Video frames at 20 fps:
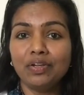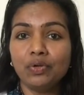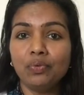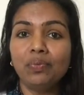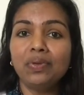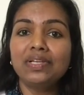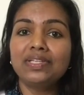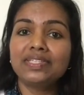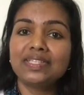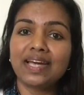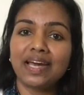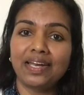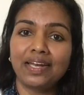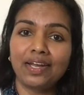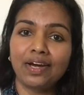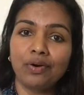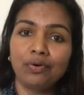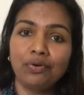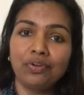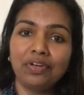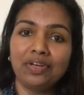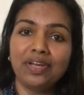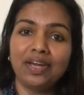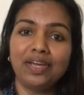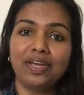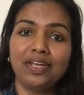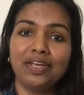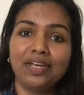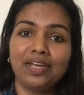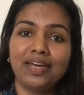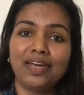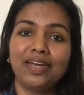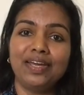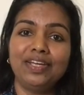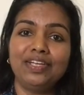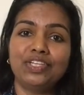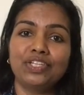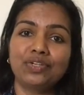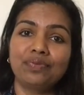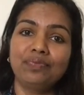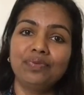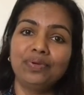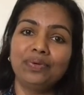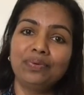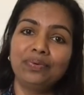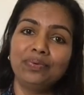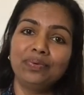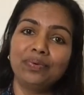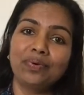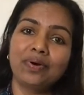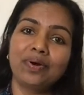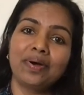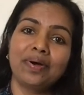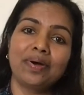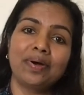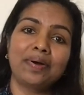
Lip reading: you will stand out in a interview